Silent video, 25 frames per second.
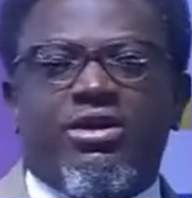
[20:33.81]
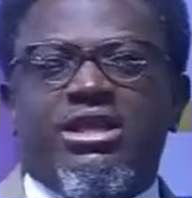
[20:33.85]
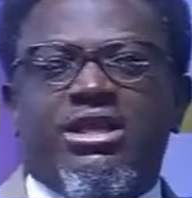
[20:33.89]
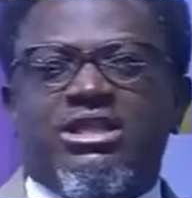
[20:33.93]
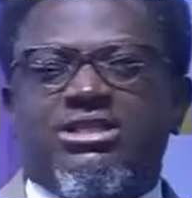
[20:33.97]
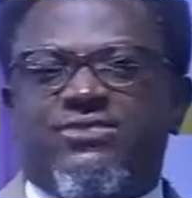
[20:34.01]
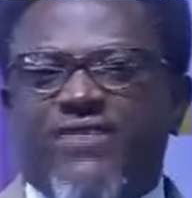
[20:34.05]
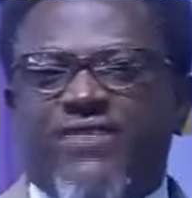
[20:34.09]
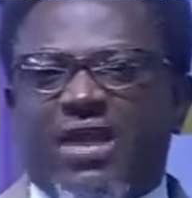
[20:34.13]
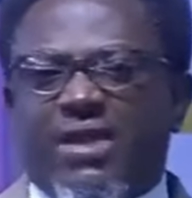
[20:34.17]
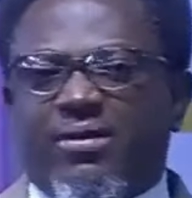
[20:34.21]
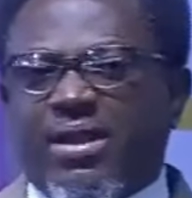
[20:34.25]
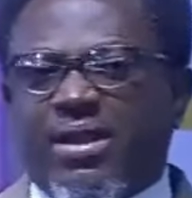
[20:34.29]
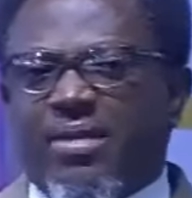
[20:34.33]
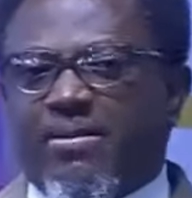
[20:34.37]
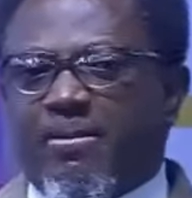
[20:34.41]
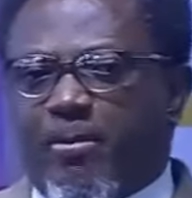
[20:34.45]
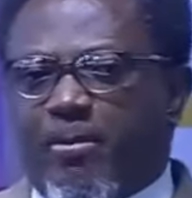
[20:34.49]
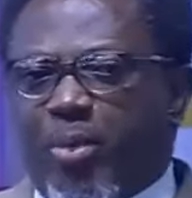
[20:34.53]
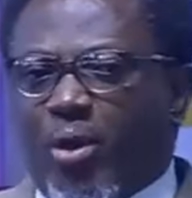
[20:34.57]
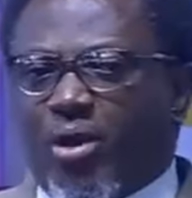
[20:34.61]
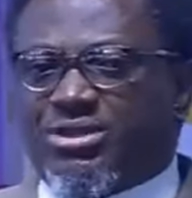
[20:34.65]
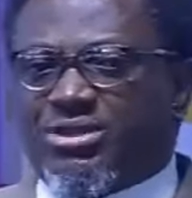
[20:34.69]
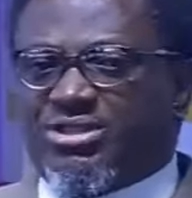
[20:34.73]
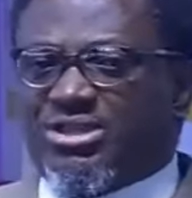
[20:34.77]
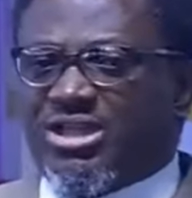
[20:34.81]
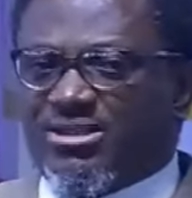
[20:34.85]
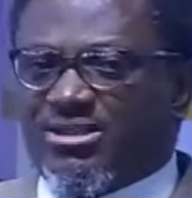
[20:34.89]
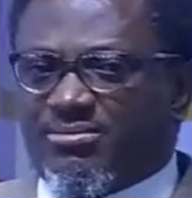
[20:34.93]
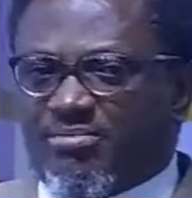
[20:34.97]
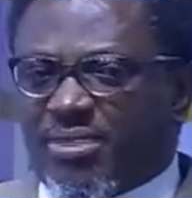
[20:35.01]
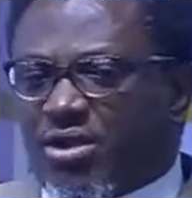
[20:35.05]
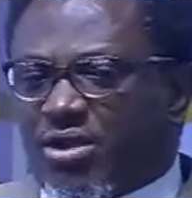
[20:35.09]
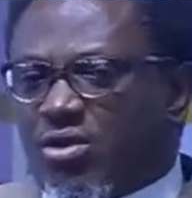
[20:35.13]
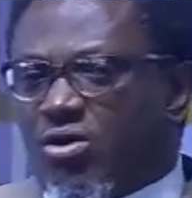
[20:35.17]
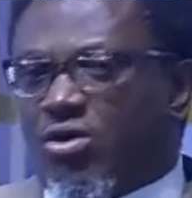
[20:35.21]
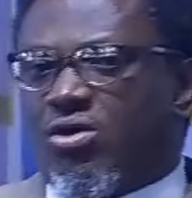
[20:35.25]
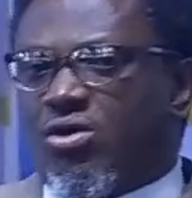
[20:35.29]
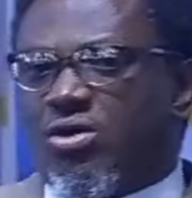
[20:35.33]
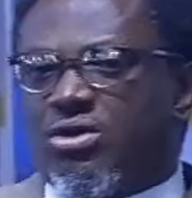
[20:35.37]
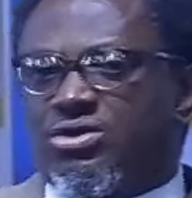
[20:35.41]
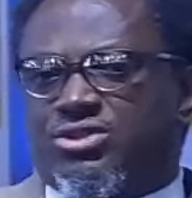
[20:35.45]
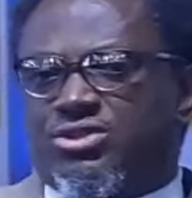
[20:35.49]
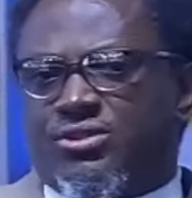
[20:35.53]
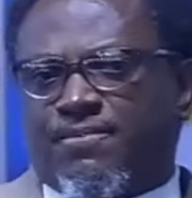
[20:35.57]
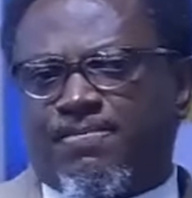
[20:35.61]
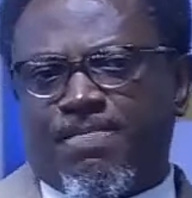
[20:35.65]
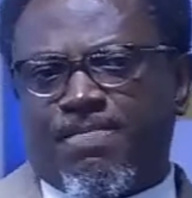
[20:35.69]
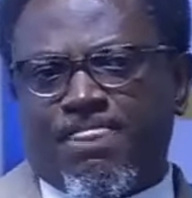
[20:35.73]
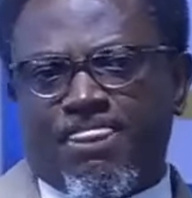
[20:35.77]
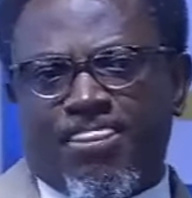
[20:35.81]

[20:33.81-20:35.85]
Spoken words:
is very important because